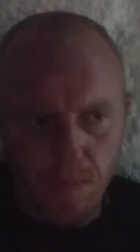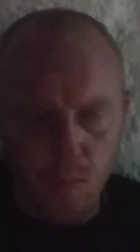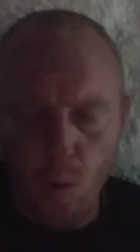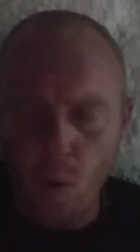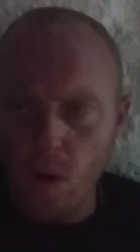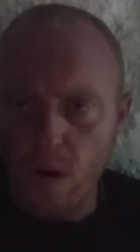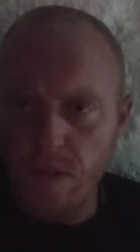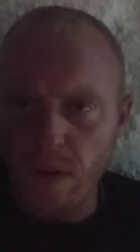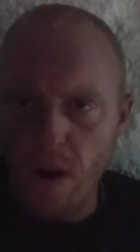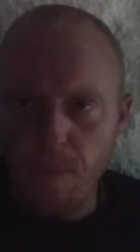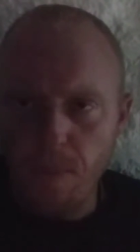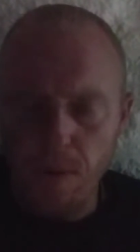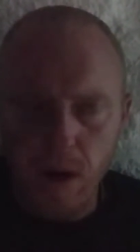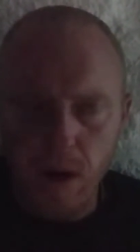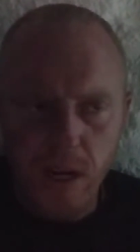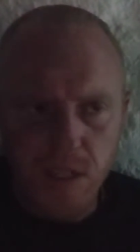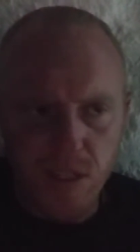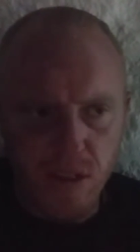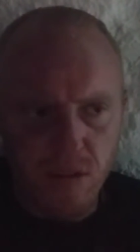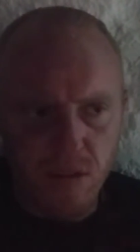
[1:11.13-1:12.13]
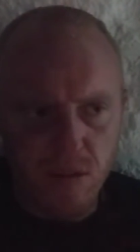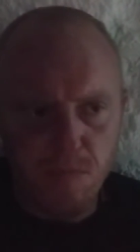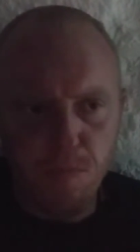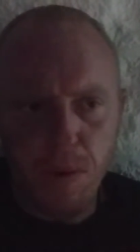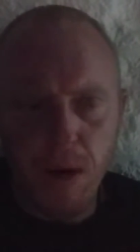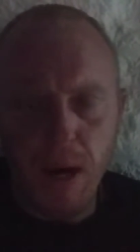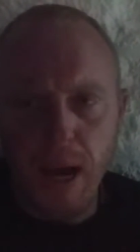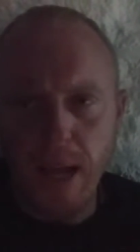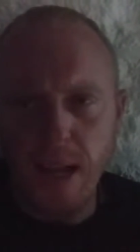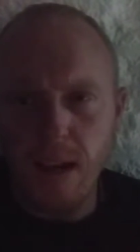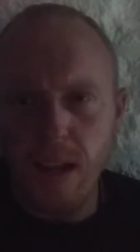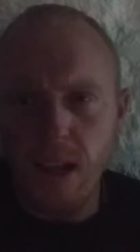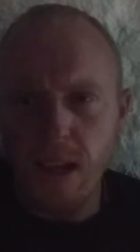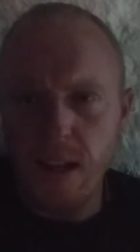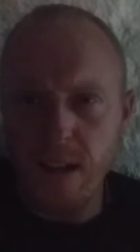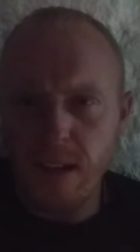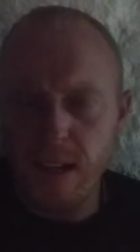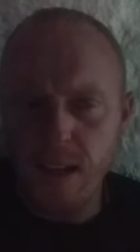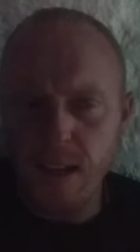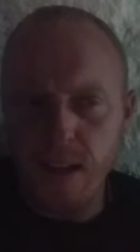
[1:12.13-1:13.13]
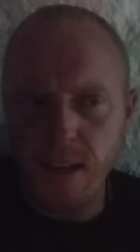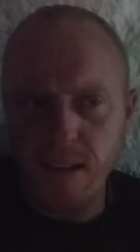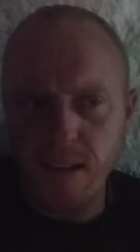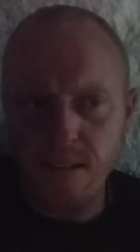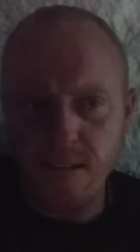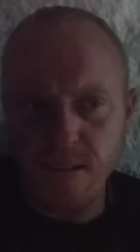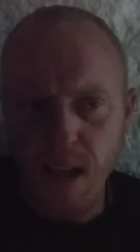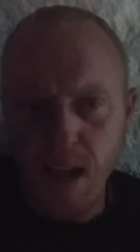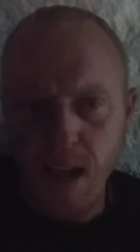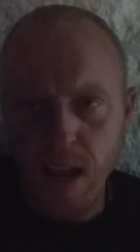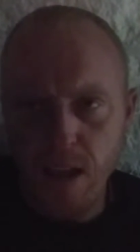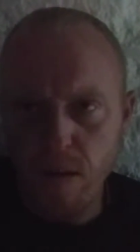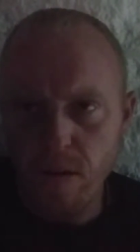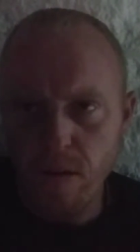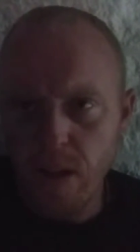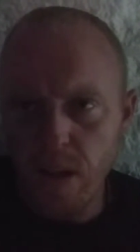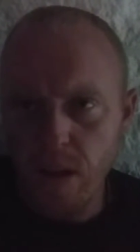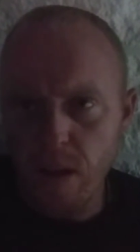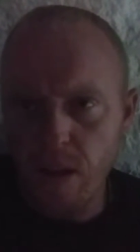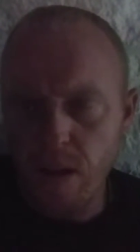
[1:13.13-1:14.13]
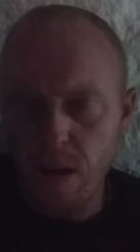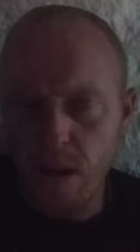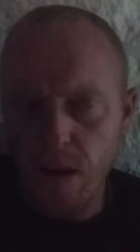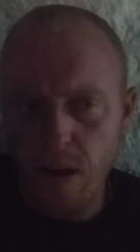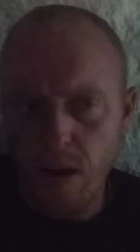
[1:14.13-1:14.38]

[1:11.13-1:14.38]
order of operations, but it is a unique